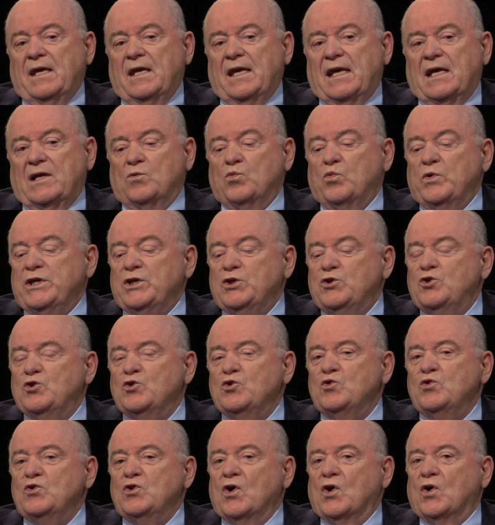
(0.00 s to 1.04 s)
And we
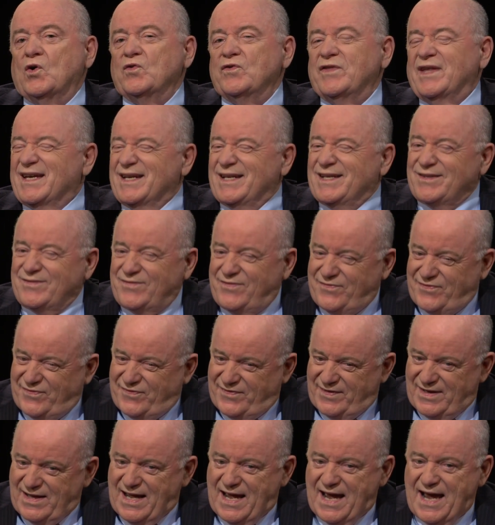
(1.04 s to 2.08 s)
do know that, in
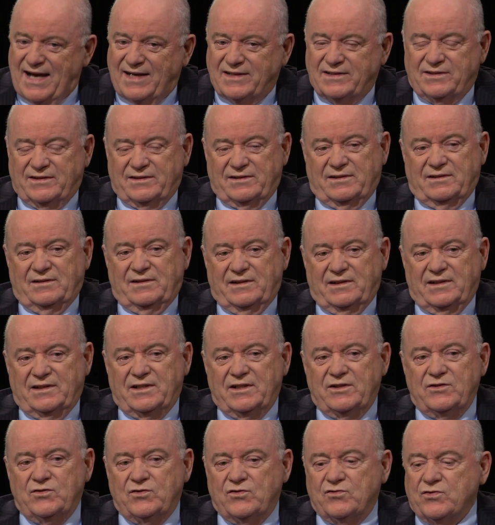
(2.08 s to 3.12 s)
fact, it
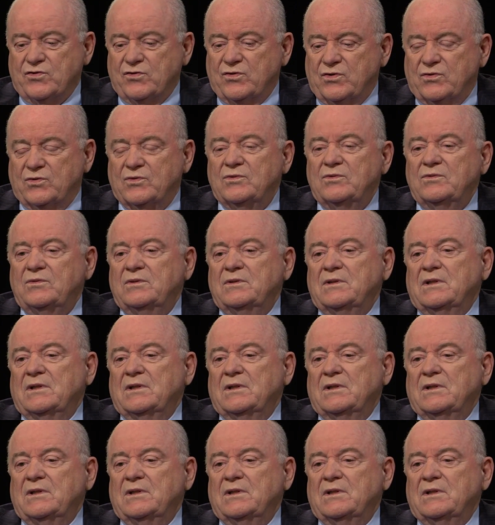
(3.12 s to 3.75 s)
is true,